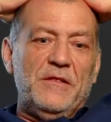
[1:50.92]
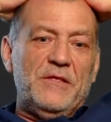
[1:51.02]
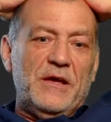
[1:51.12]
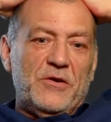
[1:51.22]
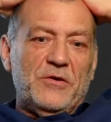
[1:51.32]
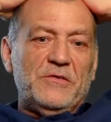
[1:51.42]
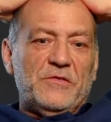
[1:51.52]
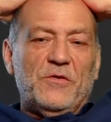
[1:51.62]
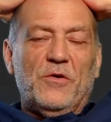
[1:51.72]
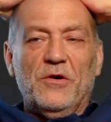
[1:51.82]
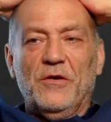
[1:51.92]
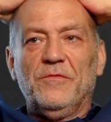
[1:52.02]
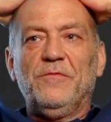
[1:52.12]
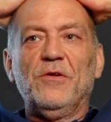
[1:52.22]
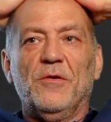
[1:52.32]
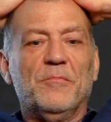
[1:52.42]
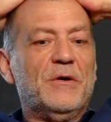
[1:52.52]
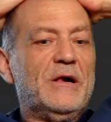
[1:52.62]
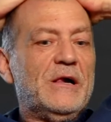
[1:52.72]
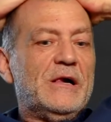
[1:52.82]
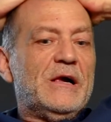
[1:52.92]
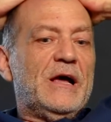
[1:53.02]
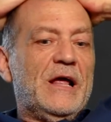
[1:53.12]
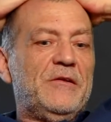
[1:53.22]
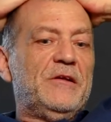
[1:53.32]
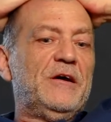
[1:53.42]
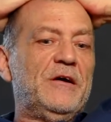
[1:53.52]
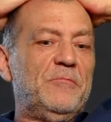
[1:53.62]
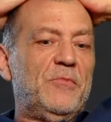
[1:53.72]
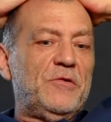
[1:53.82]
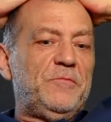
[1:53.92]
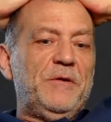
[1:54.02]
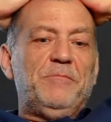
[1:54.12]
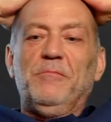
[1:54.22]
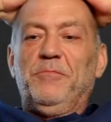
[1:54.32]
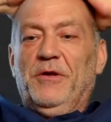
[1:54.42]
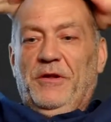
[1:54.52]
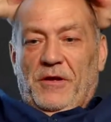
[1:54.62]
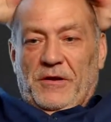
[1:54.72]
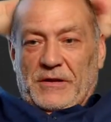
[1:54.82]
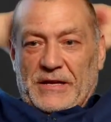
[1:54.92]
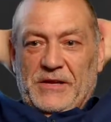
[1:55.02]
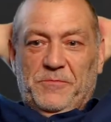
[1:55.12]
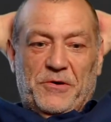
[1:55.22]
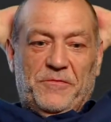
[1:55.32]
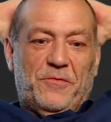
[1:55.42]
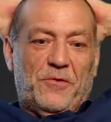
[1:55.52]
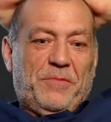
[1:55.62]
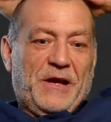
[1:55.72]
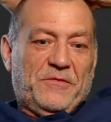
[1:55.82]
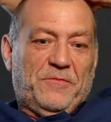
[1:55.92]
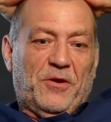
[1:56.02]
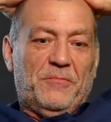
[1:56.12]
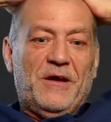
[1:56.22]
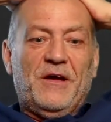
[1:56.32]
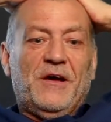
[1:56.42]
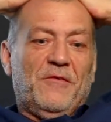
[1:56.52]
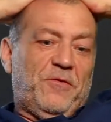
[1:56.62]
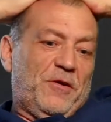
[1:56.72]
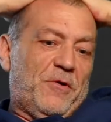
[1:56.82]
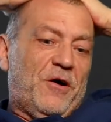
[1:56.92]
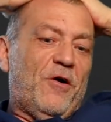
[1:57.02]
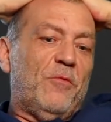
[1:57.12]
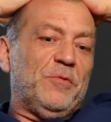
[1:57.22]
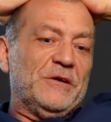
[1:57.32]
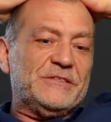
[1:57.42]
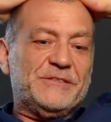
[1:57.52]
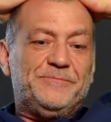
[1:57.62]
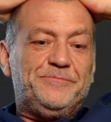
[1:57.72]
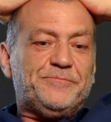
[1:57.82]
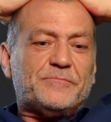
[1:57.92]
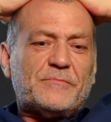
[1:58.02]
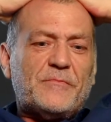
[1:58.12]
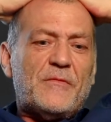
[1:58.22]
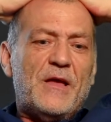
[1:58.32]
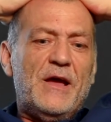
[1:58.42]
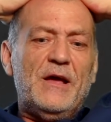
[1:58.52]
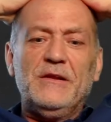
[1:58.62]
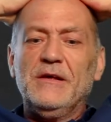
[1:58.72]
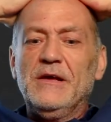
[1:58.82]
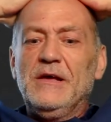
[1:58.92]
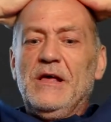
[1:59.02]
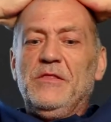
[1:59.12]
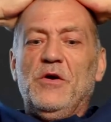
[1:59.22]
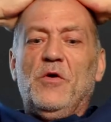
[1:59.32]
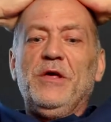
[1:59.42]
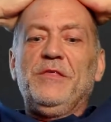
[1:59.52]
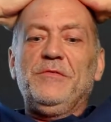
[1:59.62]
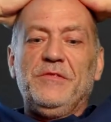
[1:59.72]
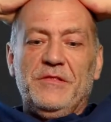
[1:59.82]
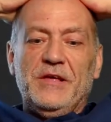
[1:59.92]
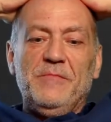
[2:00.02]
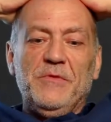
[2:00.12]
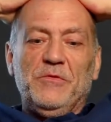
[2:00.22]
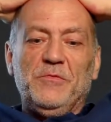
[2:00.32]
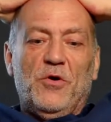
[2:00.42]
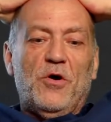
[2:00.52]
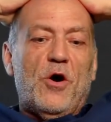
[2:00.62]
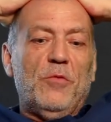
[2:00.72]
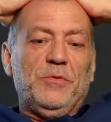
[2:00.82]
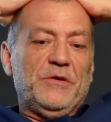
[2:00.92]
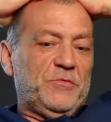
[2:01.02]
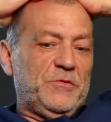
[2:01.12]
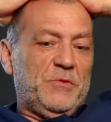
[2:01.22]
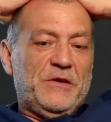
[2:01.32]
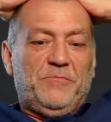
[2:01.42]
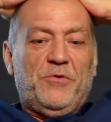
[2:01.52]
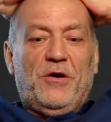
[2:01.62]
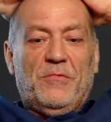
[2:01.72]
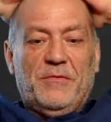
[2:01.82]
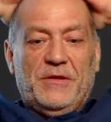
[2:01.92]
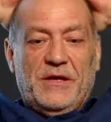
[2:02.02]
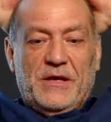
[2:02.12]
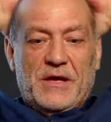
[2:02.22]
they couldn't score on Fulham. And most people Leeds put 4 past Fulham. Fulham are hopeless. And the only team that was more hopeless was West Brom. I mean,